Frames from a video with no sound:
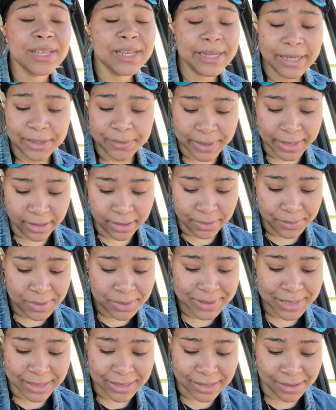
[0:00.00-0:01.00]
Anyway, girl,
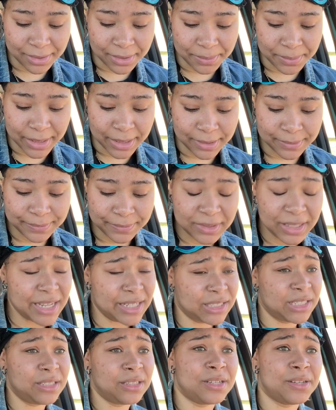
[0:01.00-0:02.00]
what was I talking about?
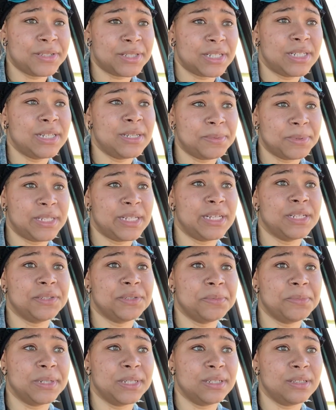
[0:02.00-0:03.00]
Yeah, she throws a temper
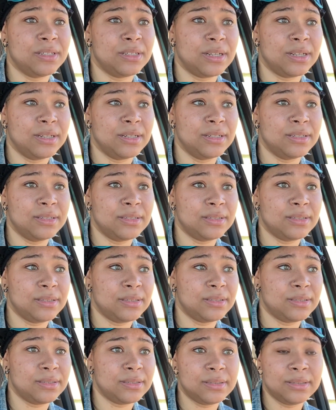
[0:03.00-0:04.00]
tantrum and
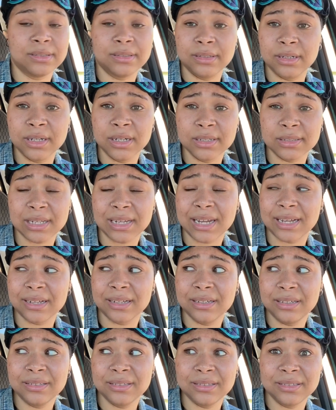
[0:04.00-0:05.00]
the girls are like,
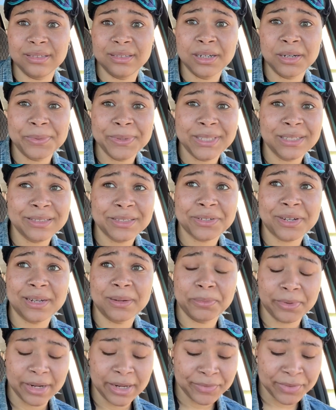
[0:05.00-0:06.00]
girl, we just trying
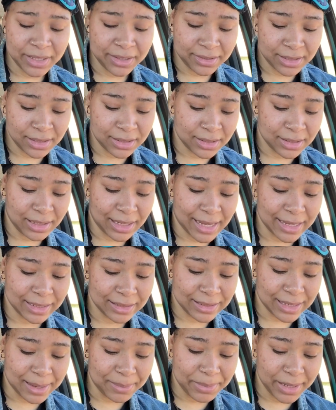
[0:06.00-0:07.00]
to pray for your sister.
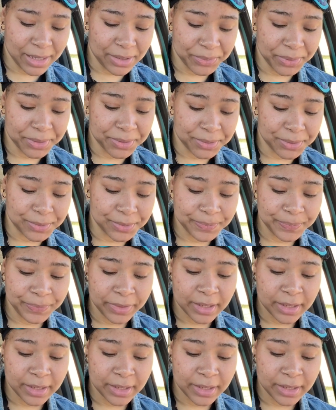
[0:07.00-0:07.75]
Like, stop being rude.